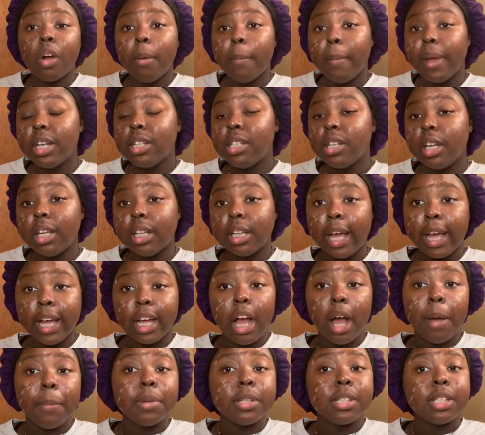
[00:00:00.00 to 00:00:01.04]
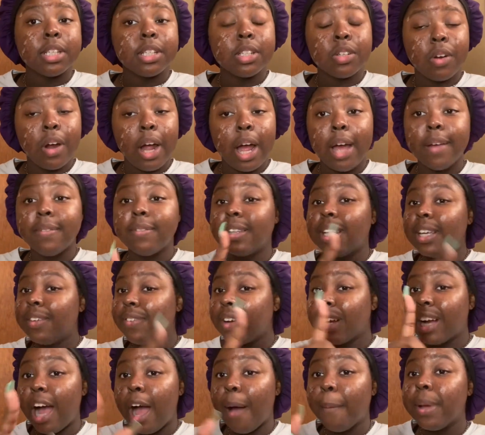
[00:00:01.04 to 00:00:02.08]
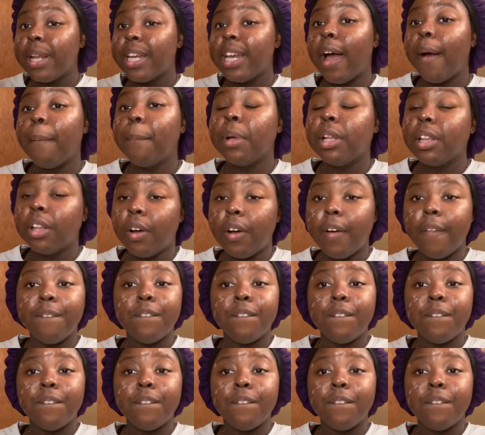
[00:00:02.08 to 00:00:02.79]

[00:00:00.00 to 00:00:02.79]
Make sure you like, comment, subscribe, leave a comment down below,